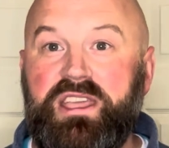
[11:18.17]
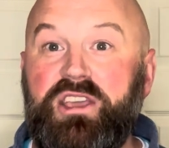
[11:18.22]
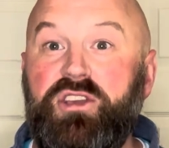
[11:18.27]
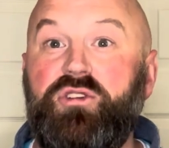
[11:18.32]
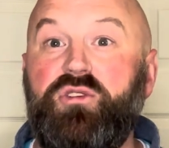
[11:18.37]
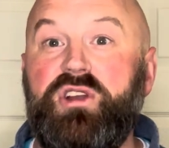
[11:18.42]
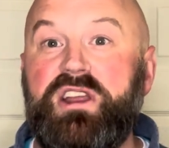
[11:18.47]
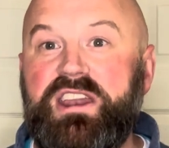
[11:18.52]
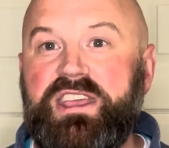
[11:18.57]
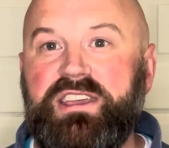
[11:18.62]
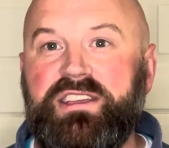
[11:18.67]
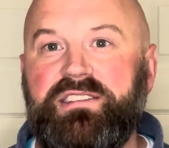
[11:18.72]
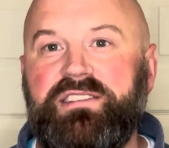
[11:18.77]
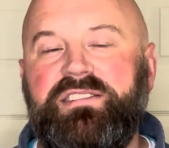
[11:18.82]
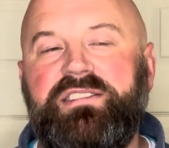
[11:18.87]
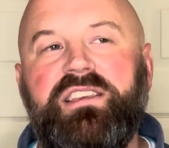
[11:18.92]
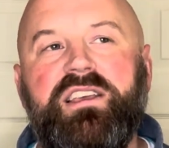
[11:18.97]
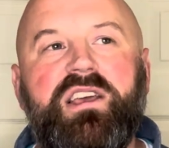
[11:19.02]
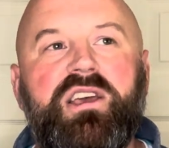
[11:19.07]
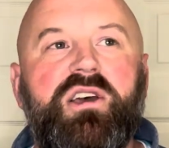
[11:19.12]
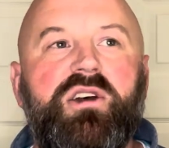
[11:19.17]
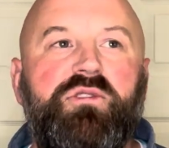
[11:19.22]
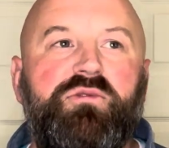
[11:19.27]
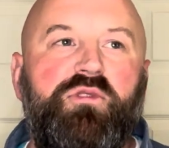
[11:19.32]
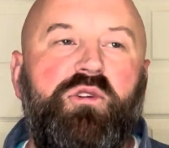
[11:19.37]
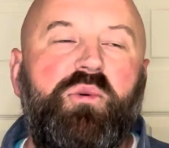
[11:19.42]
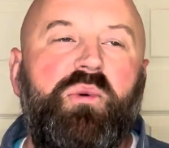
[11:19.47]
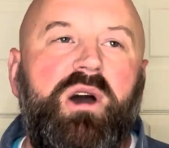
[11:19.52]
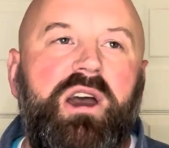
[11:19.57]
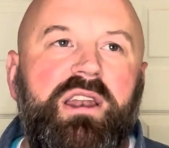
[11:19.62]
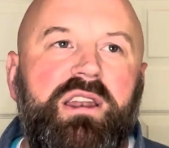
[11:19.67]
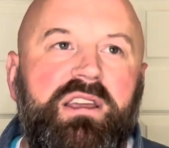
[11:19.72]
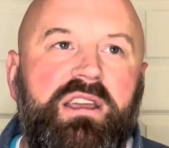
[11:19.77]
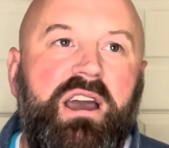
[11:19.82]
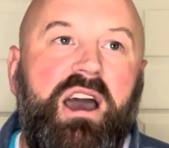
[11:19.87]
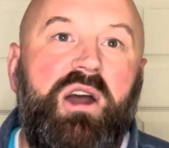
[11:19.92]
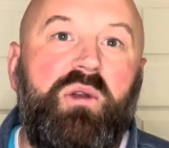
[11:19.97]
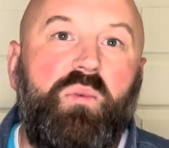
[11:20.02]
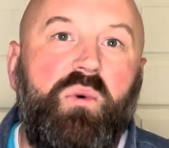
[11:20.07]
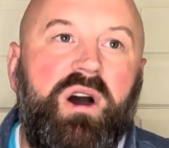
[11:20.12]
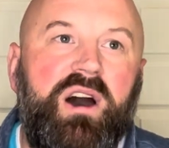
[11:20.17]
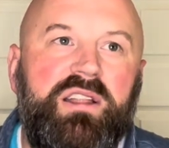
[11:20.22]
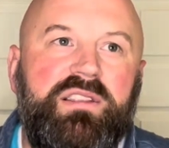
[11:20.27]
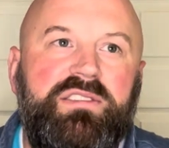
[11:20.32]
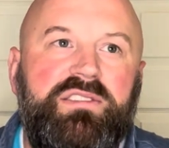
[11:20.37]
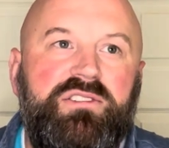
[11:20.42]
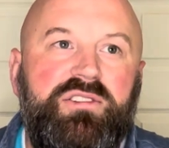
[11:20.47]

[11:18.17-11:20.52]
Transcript: ingredients for what God wants